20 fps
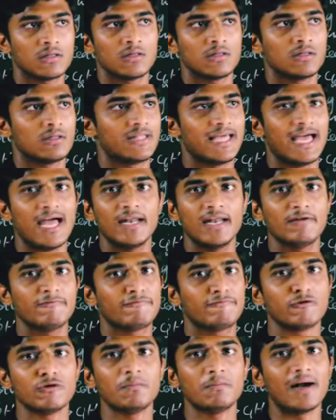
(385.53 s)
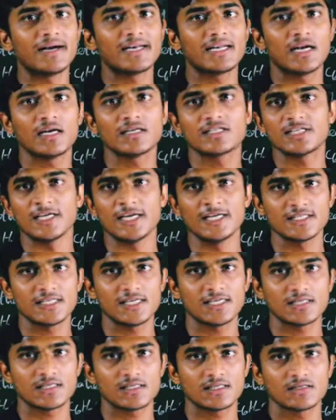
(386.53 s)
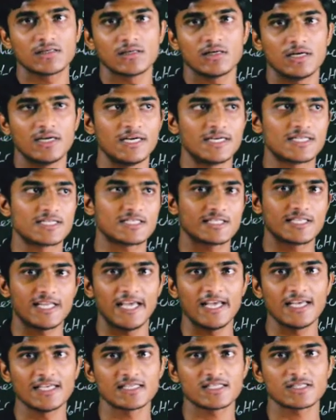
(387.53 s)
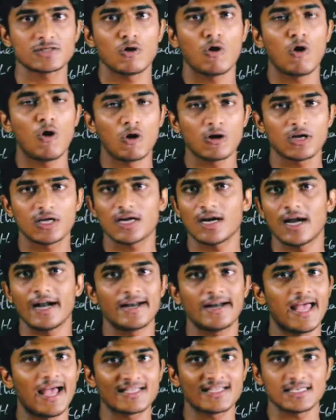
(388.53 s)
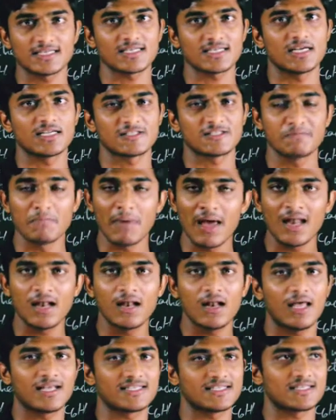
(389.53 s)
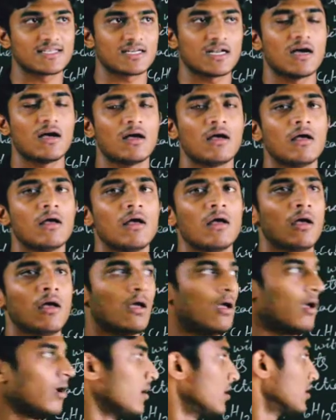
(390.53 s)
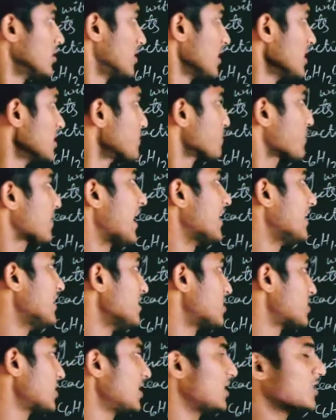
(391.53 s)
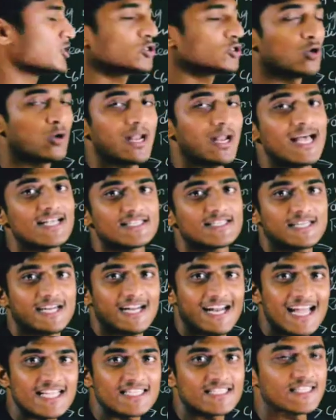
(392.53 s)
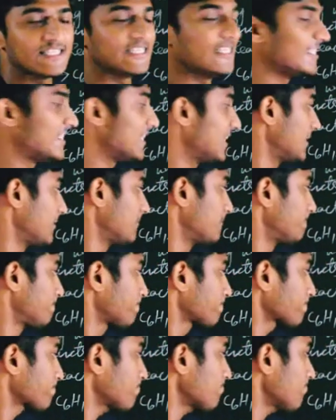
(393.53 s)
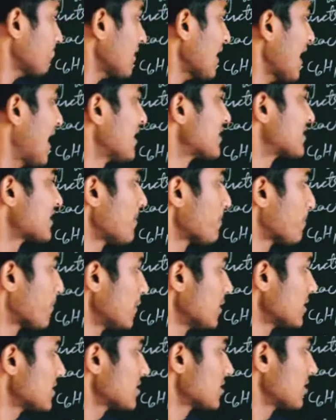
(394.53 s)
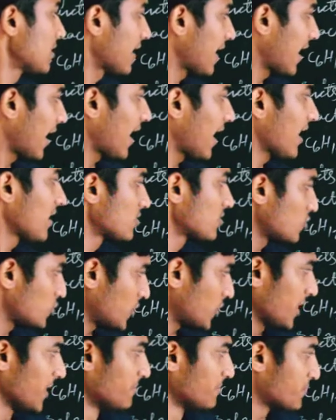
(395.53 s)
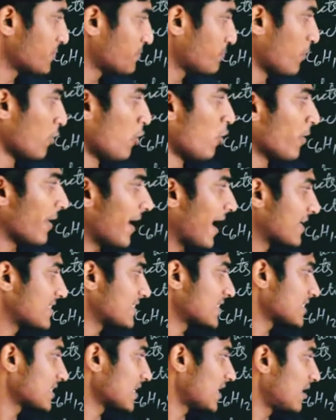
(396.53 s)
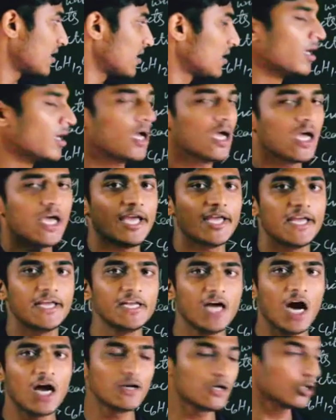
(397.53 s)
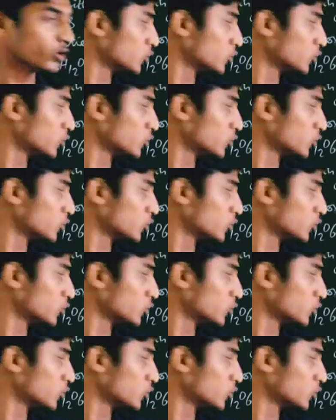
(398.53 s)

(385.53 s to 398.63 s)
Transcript: then food material changes its taste, odor and etc., smell, etc. This condition is known as rancidity. Examples, cake, chips, pork, etc. In order